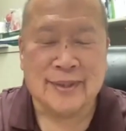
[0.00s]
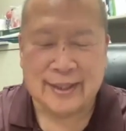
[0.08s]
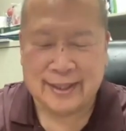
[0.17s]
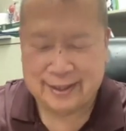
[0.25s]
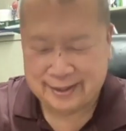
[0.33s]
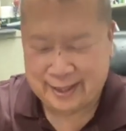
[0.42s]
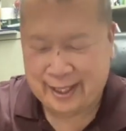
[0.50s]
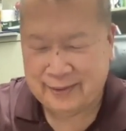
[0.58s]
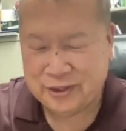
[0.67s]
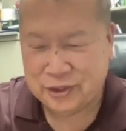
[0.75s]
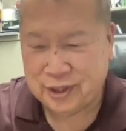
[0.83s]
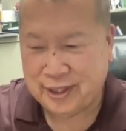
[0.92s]
Yes,
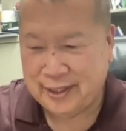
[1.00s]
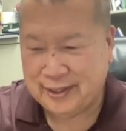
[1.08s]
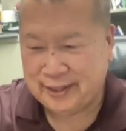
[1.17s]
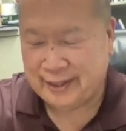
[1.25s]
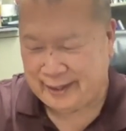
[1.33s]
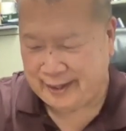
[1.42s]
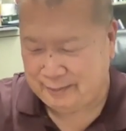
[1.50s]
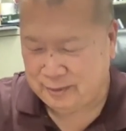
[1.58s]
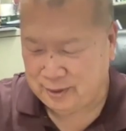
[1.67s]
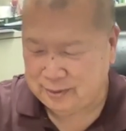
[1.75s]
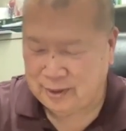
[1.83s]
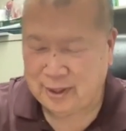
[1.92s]
Gary Chan, and I'm
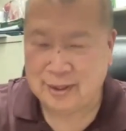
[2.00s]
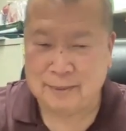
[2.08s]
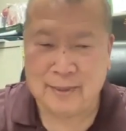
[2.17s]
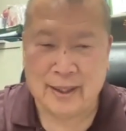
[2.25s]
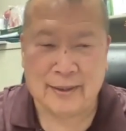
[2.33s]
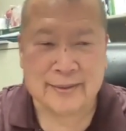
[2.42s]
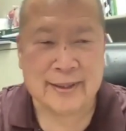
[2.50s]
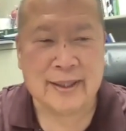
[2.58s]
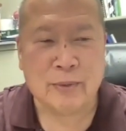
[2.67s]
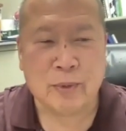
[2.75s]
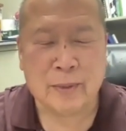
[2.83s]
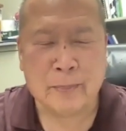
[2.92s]
going to talk about
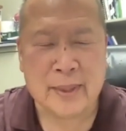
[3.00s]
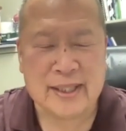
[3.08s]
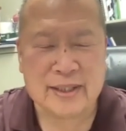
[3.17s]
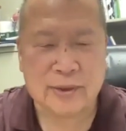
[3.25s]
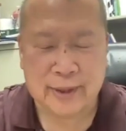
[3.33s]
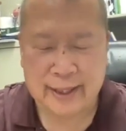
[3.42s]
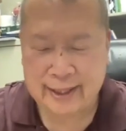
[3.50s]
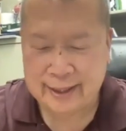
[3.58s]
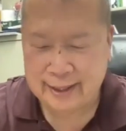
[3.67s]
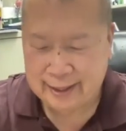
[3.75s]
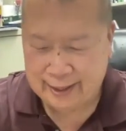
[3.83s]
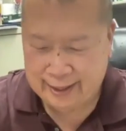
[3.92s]
uh, work-based
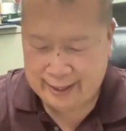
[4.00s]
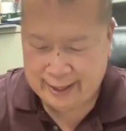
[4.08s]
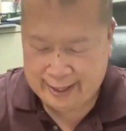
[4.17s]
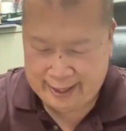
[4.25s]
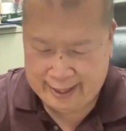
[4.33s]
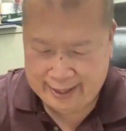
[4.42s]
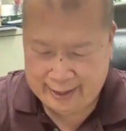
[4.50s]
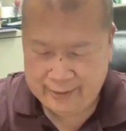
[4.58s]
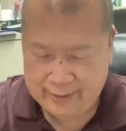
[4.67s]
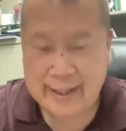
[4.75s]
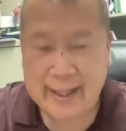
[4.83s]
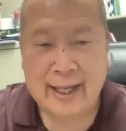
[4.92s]
learning and
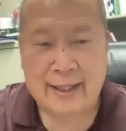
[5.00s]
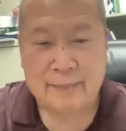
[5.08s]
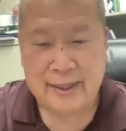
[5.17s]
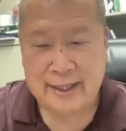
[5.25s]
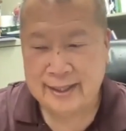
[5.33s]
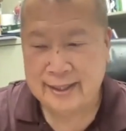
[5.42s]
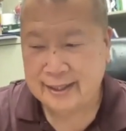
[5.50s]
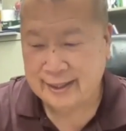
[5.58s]
our academy.